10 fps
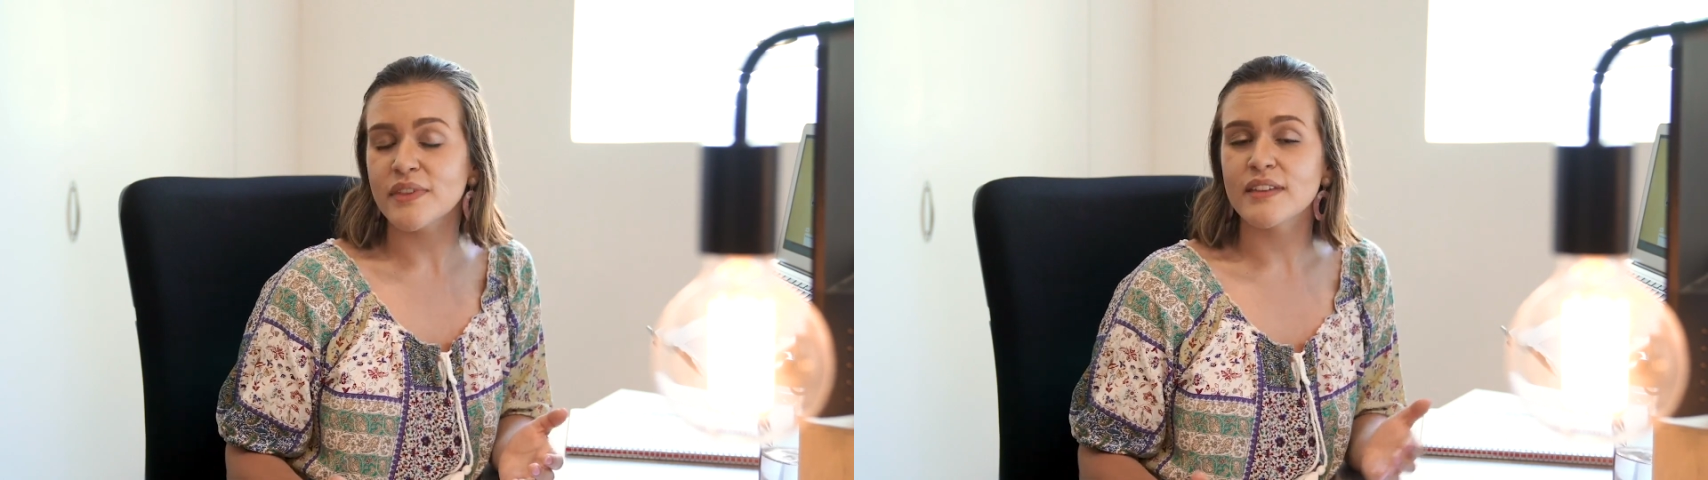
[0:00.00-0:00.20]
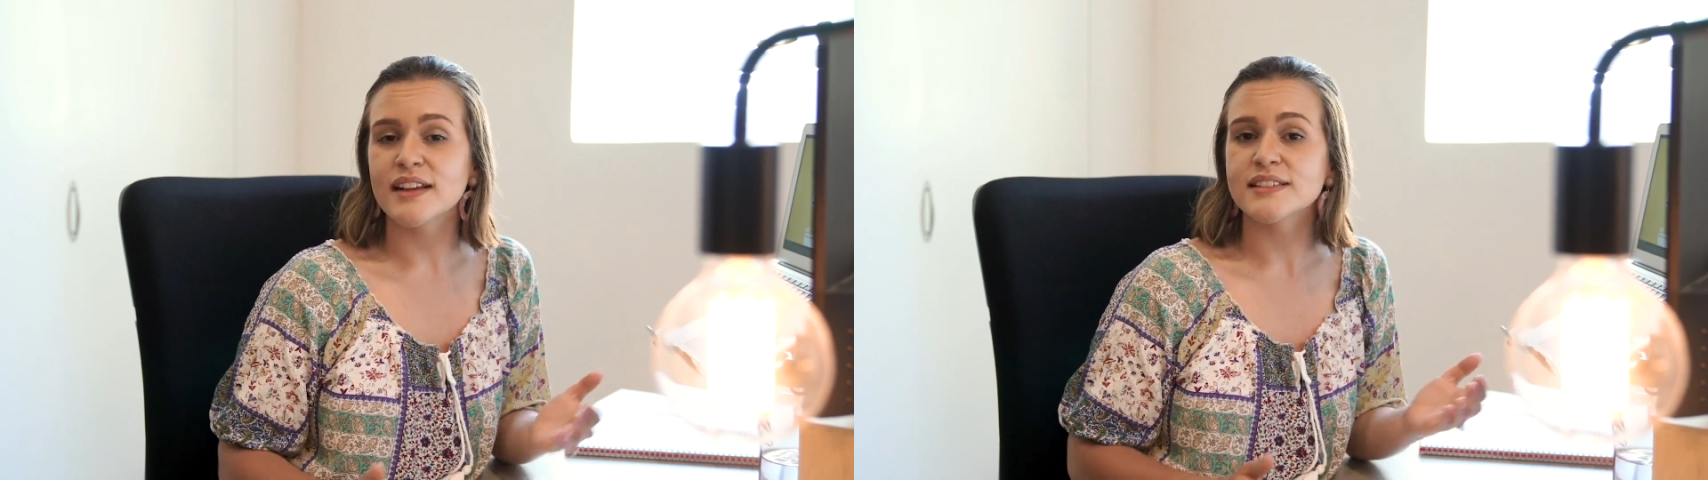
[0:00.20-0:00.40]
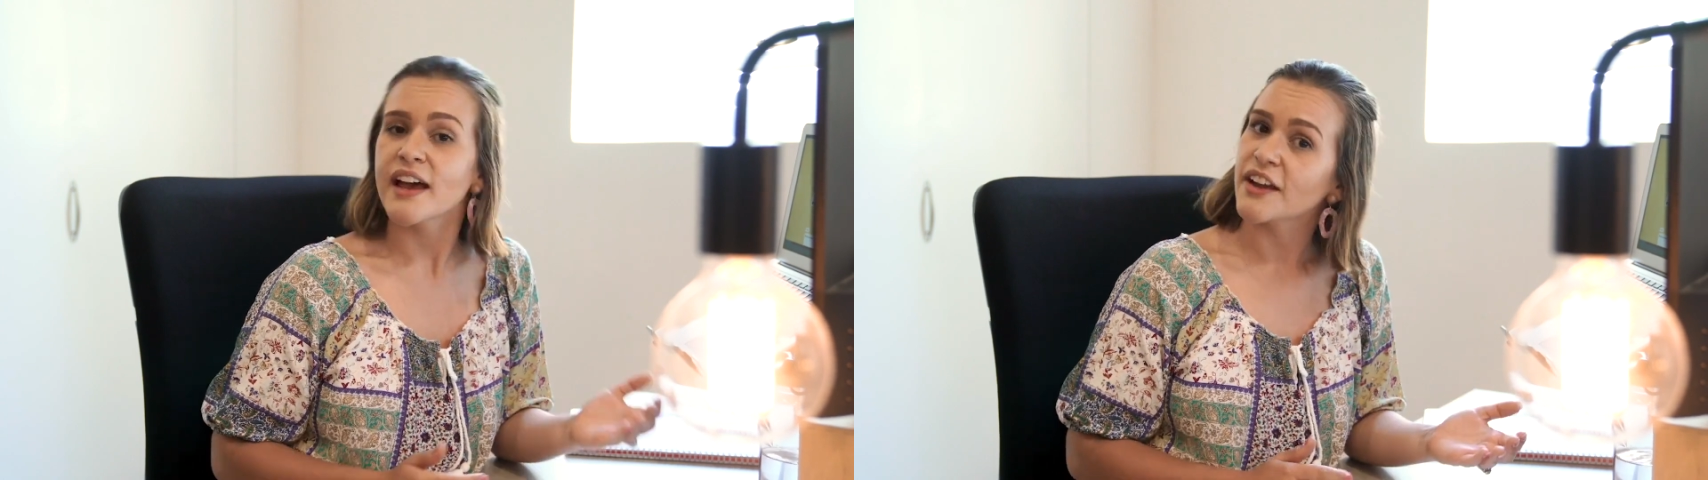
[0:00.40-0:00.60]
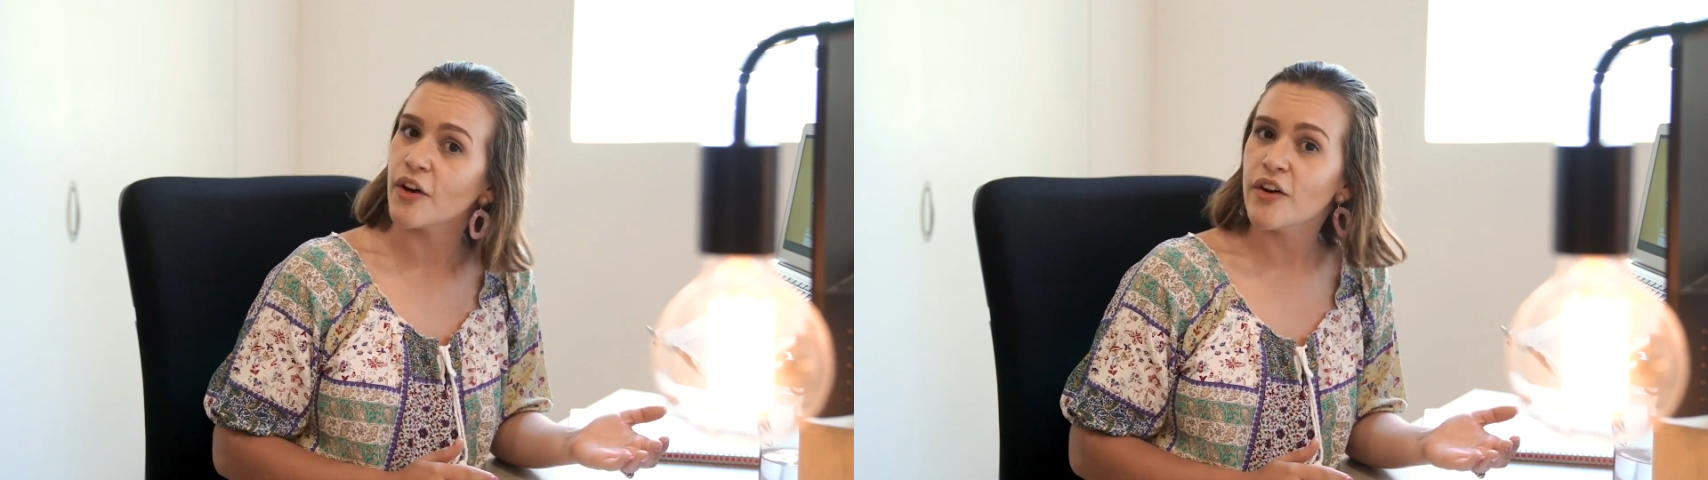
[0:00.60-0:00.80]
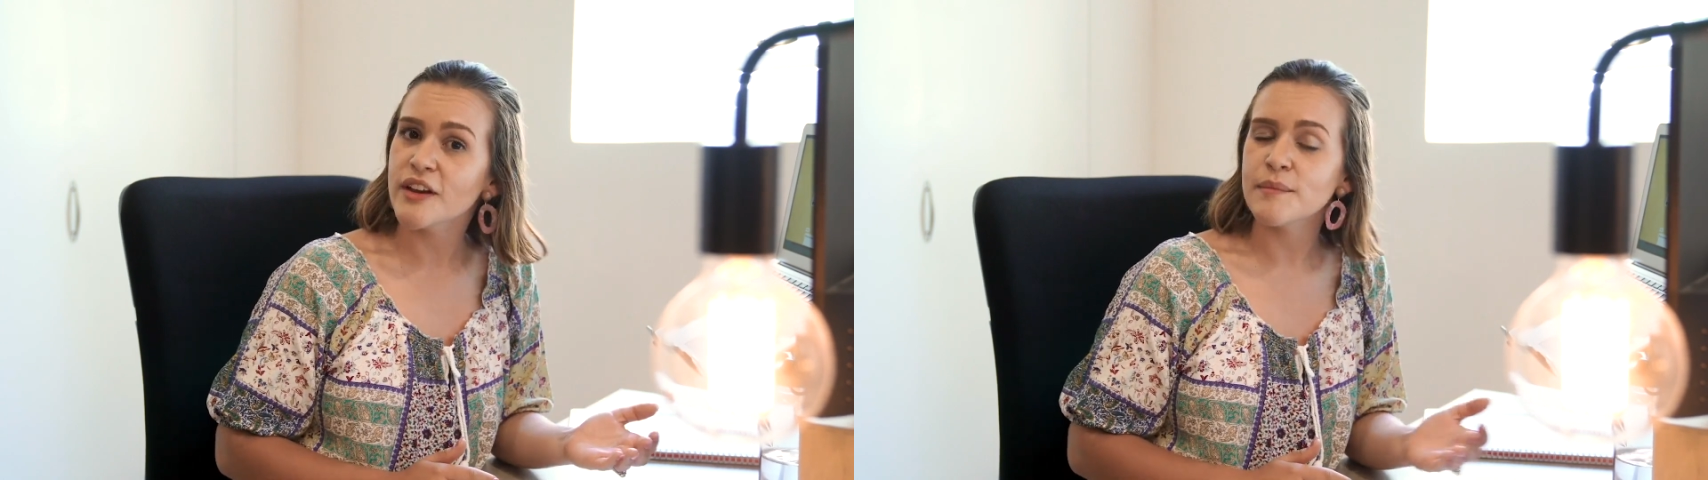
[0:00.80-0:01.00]
whether that's at
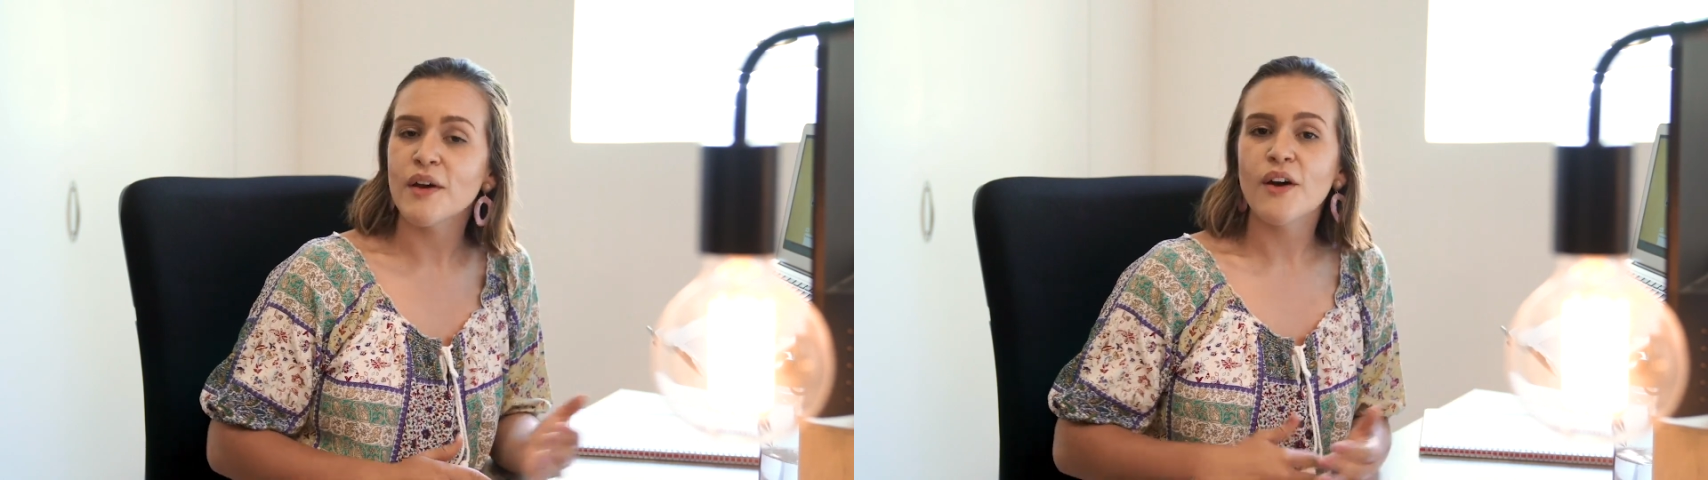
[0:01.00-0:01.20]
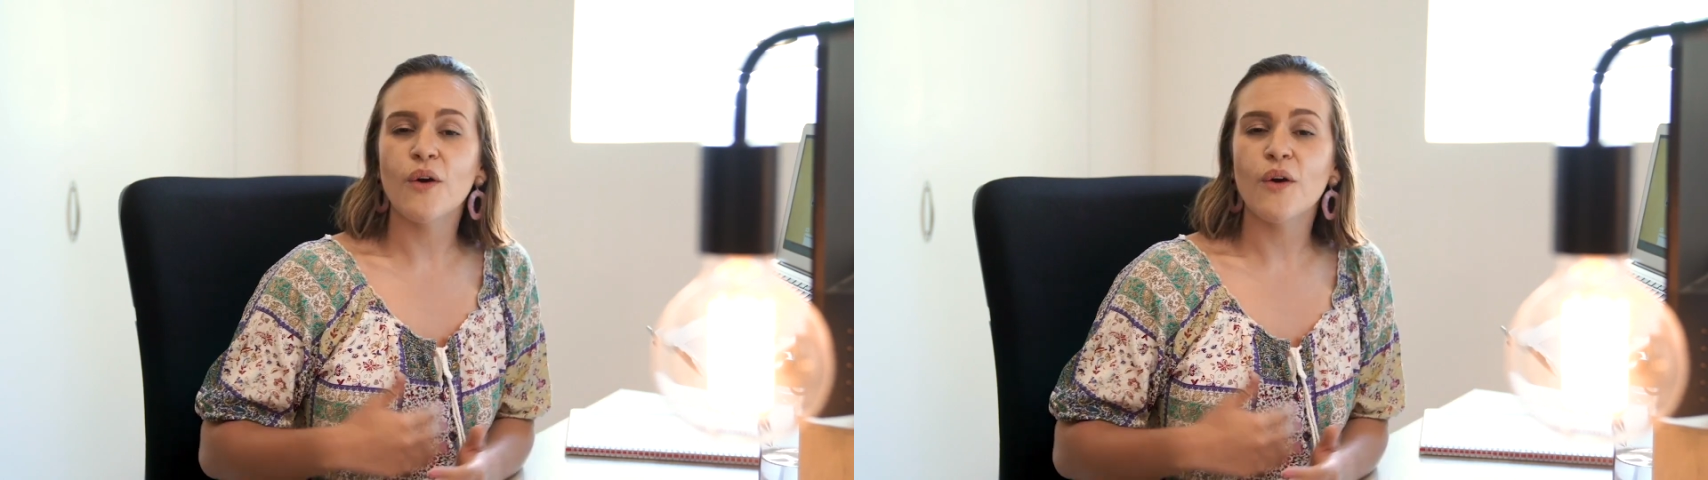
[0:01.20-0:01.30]
home